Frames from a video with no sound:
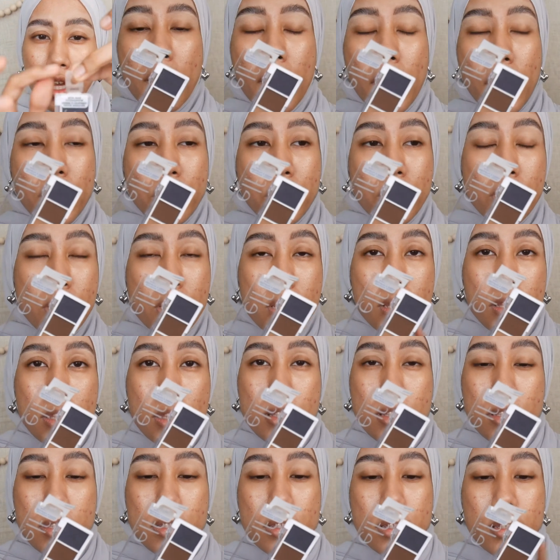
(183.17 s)
Actually,
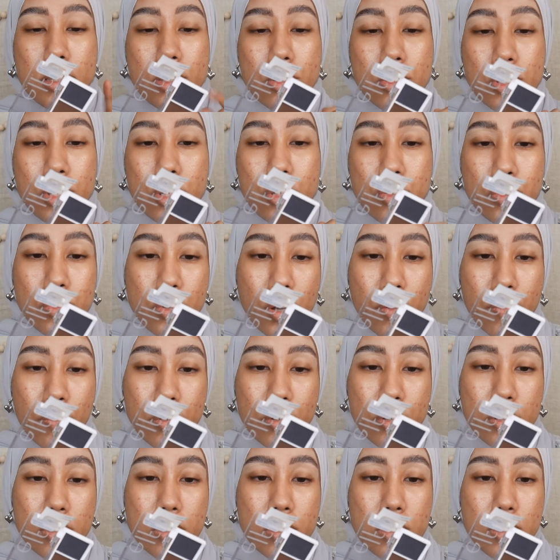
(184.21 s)
this is in the shade
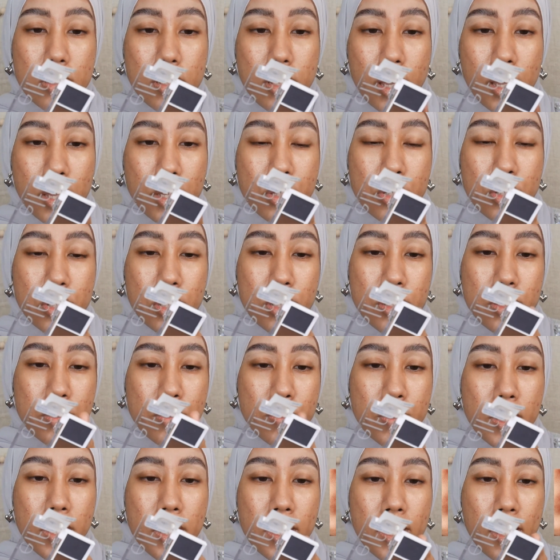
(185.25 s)
Truffles. I
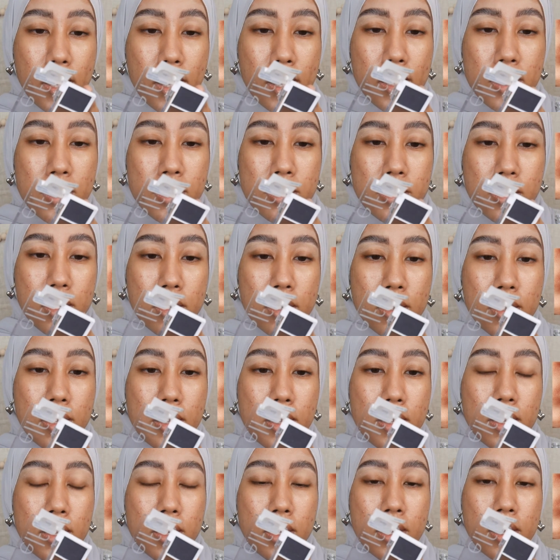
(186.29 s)
just realized
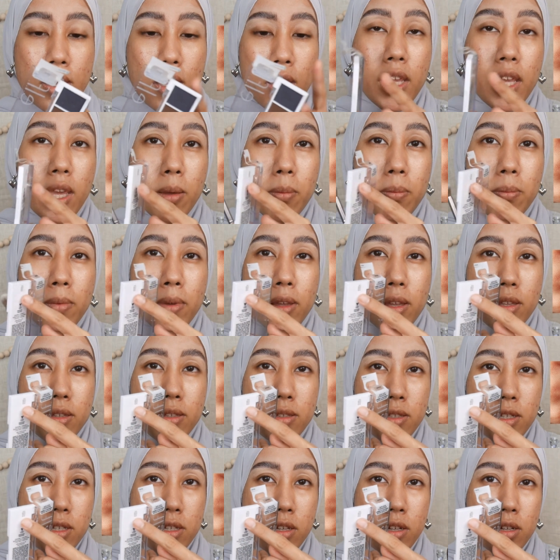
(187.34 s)
the name
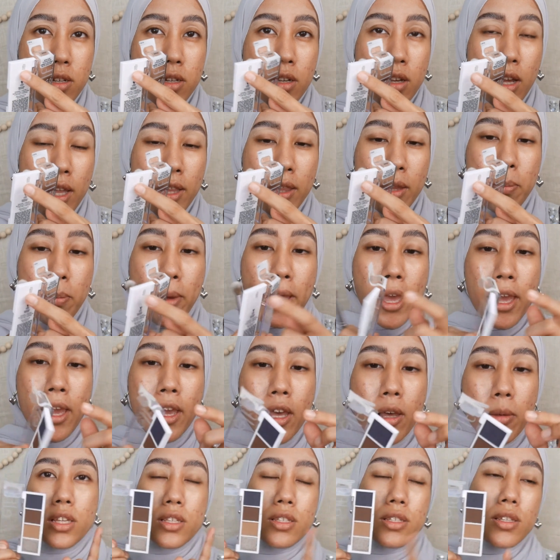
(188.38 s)
sticker at the
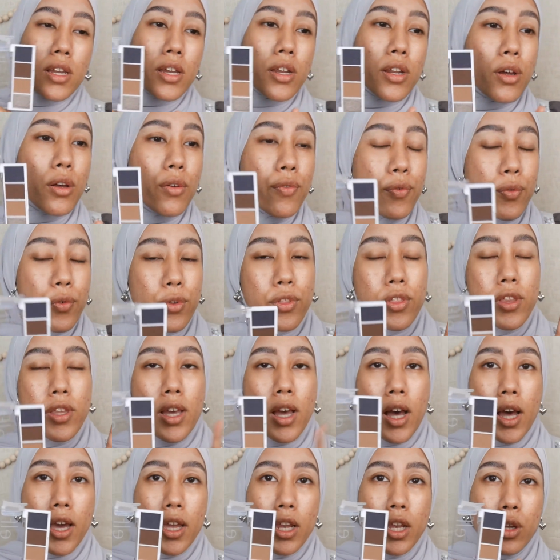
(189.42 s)
back. Start off with
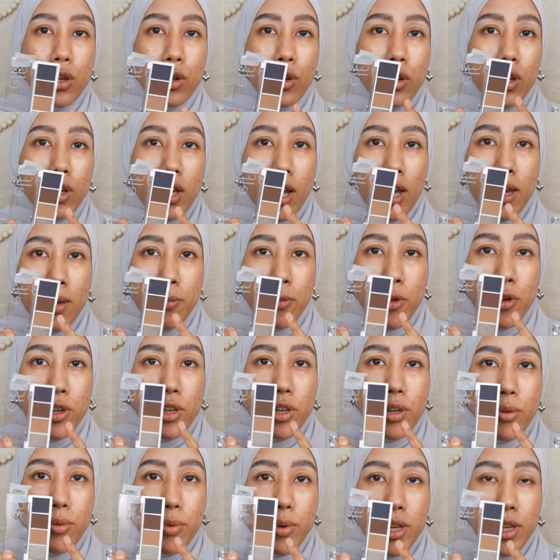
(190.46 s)
the eye look. I'm
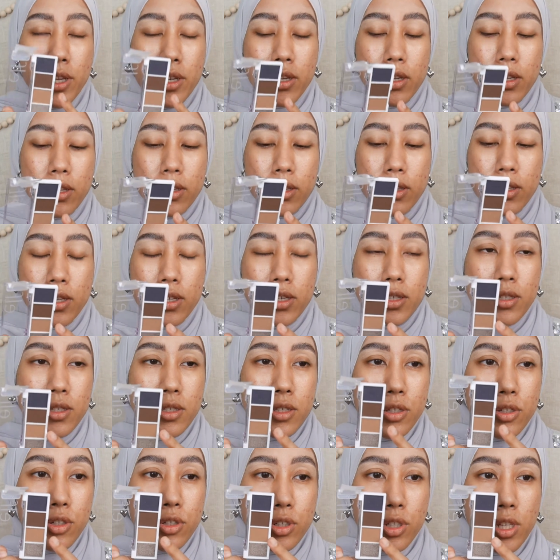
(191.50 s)
gonna run
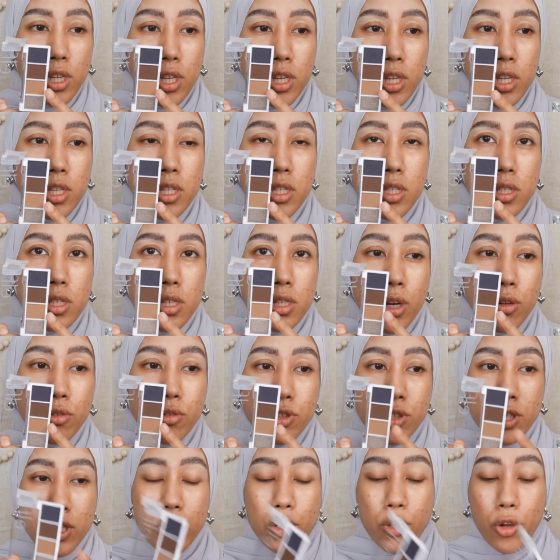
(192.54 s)
this shade,
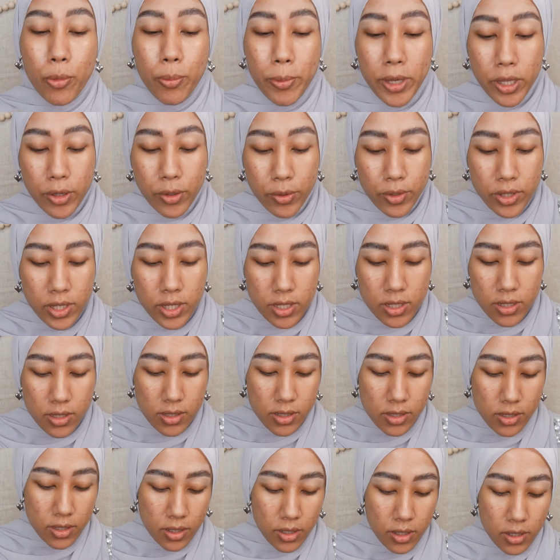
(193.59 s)
brown shade, on my
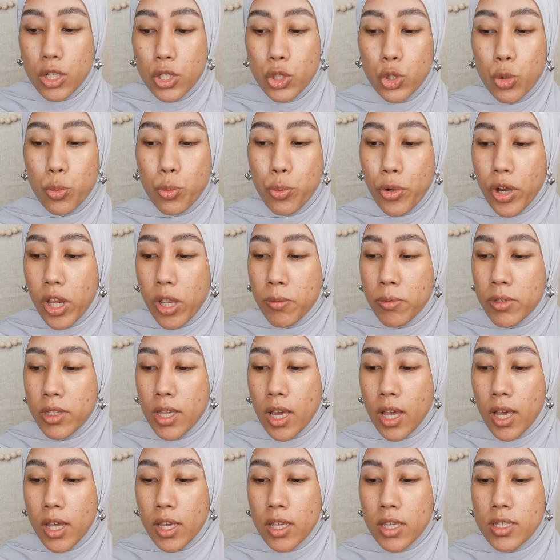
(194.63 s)
crease. To prime
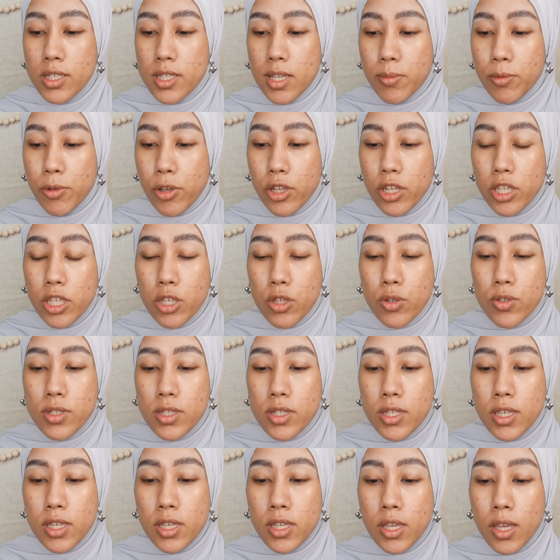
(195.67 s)
the eyes, I'm gonna use
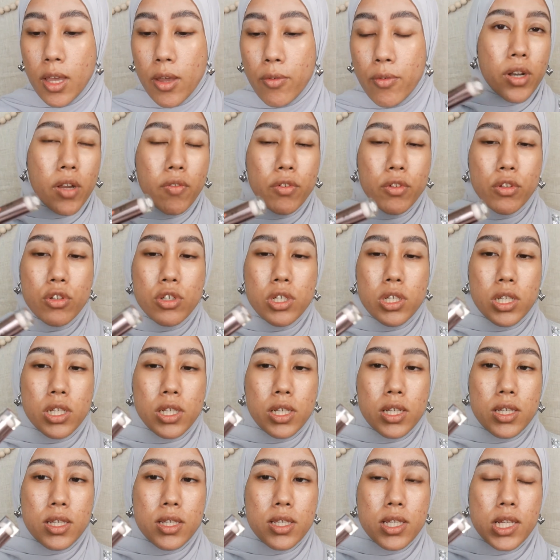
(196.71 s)
the Revolution
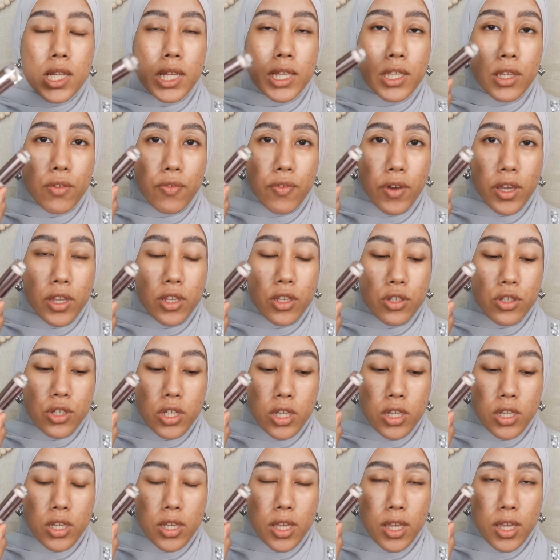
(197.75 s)
Conceal and Define the
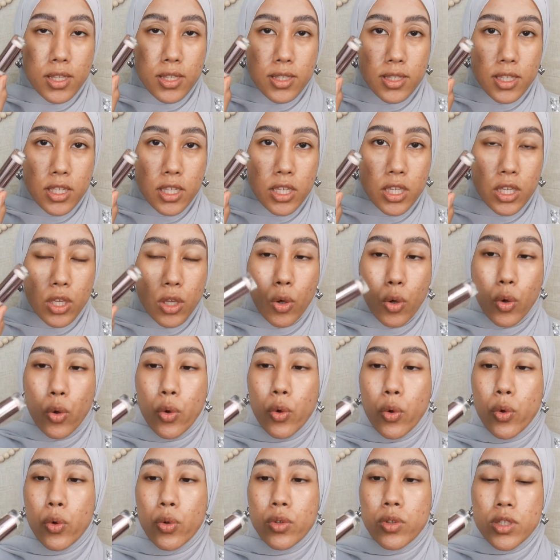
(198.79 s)
shade
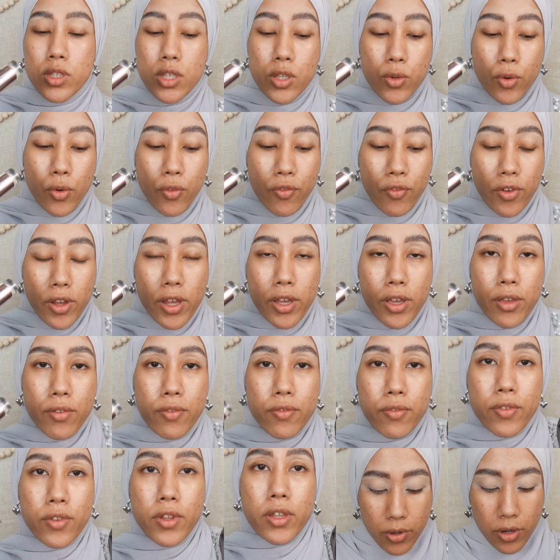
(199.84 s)
CO05
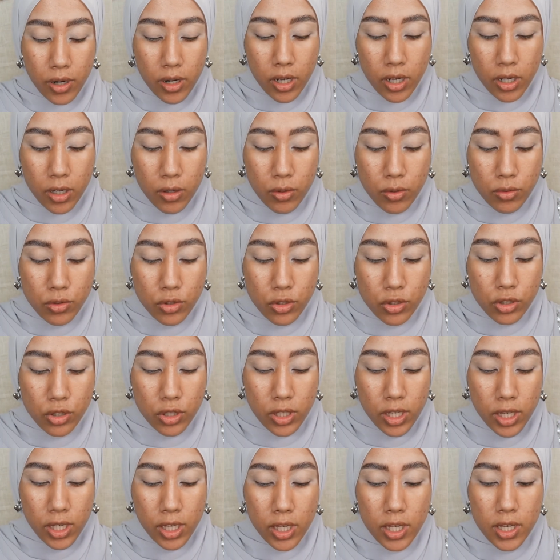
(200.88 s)
brown
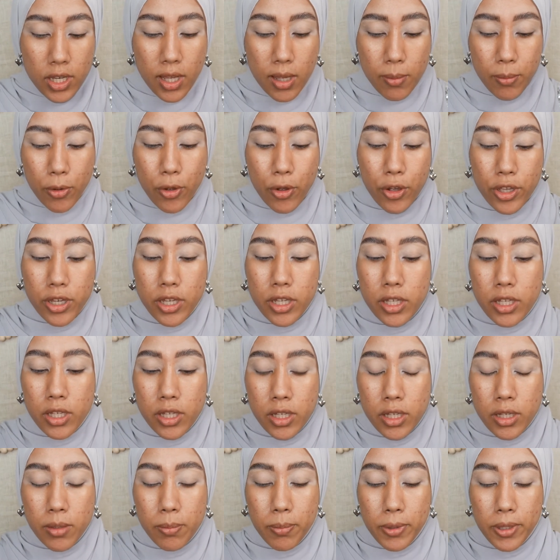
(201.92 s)
shade. I'm
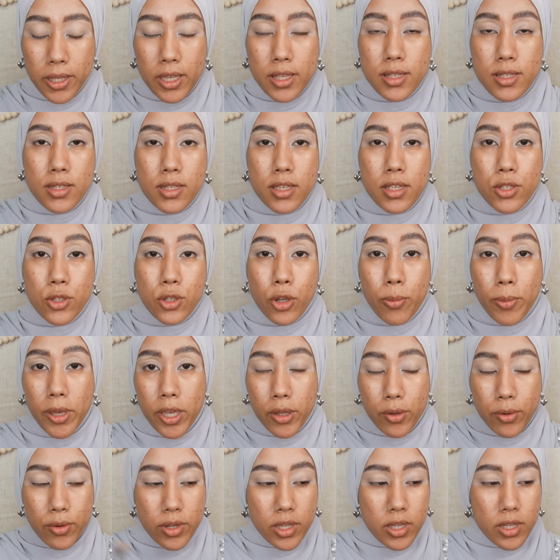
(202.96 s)
gonna place this on
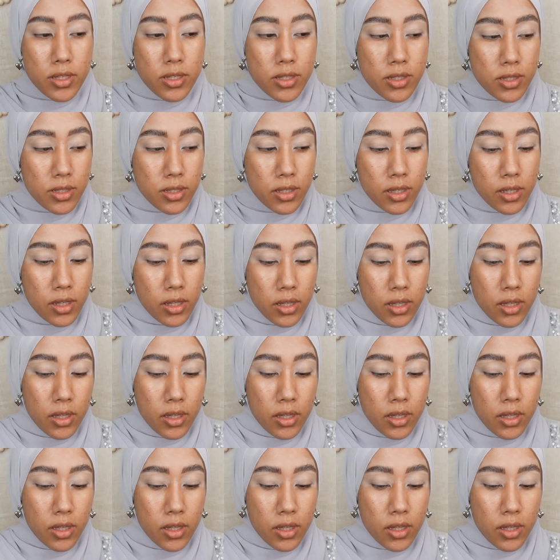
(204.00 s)
my crease.